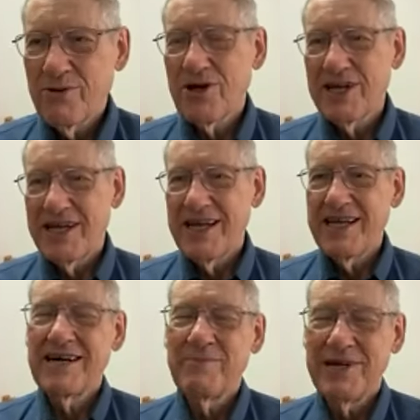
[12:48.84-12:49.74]
recall any
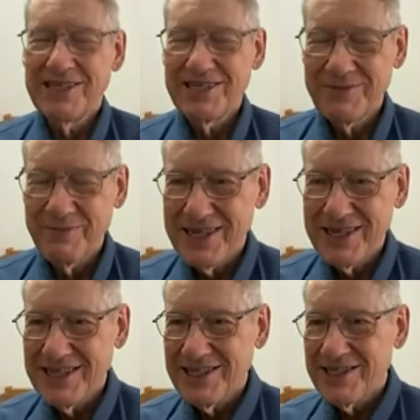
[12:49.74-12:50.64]
comments
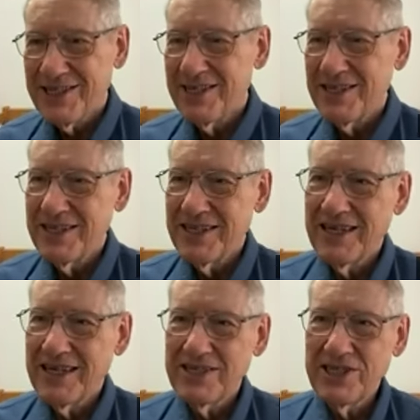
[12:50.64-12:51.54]
because
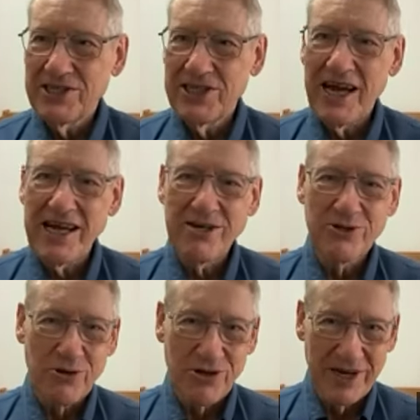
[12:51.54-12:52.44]
she is nine years
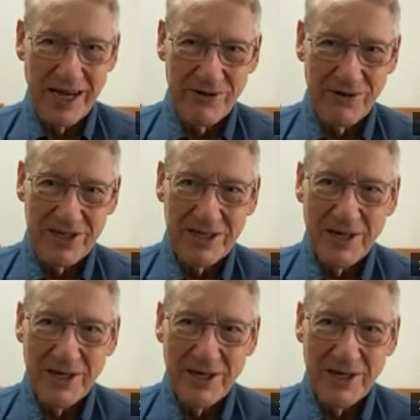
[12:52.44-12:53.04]
older than I was.